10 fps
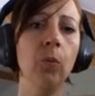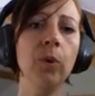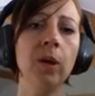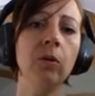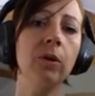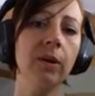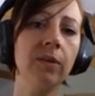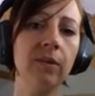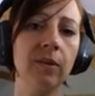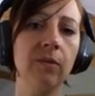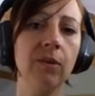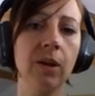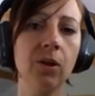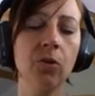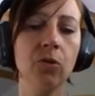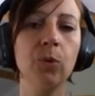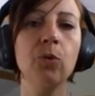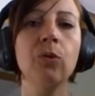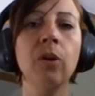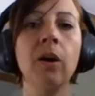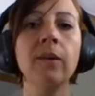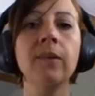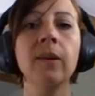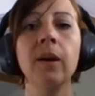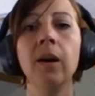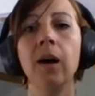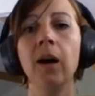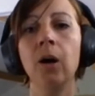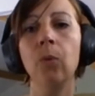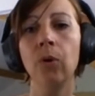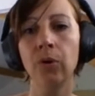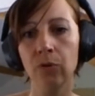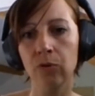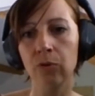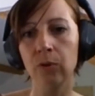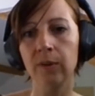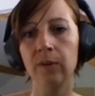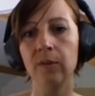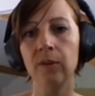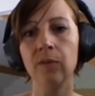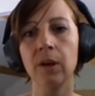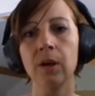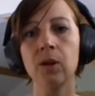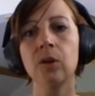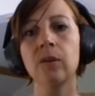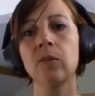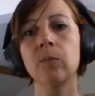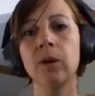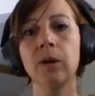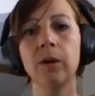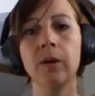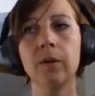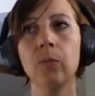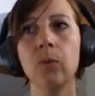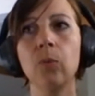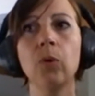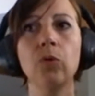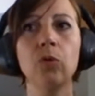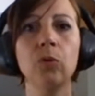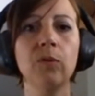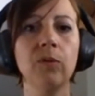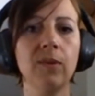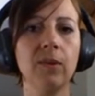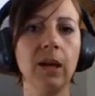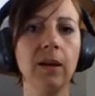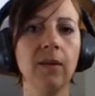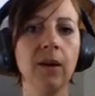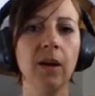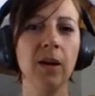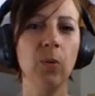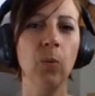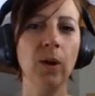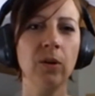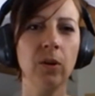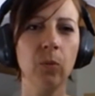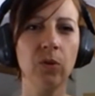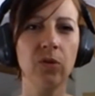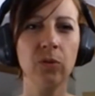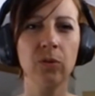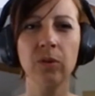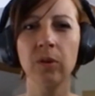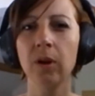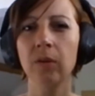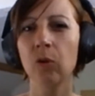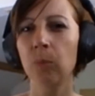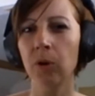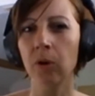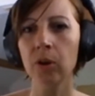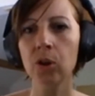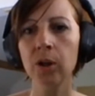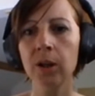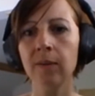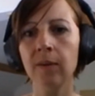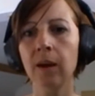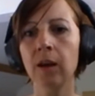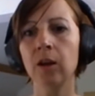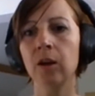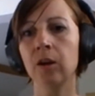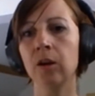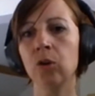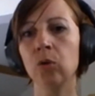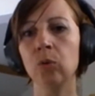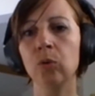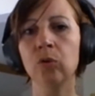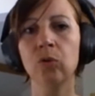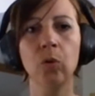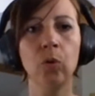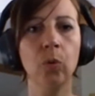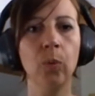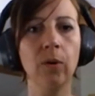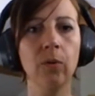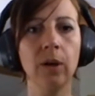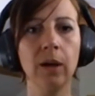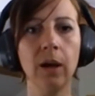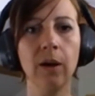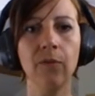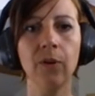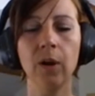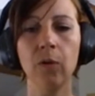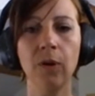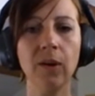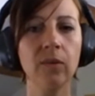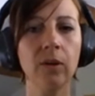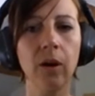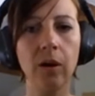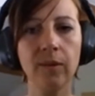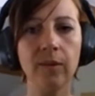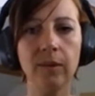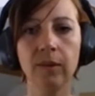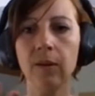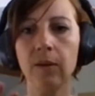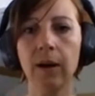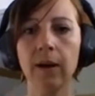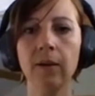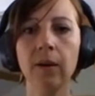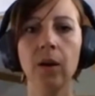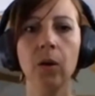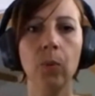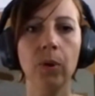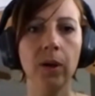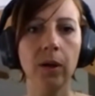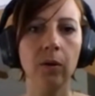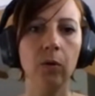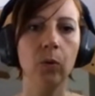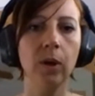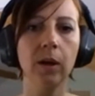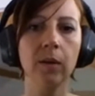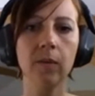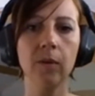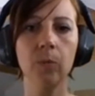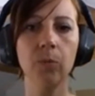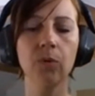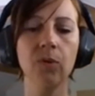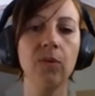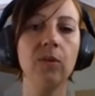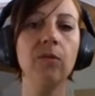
we look at these deviations. We should ask how auditors look at these deviations. And we wanted to investigate whether there was certain terminology that they used, or whether they have fixed classes in their head when they are looking at process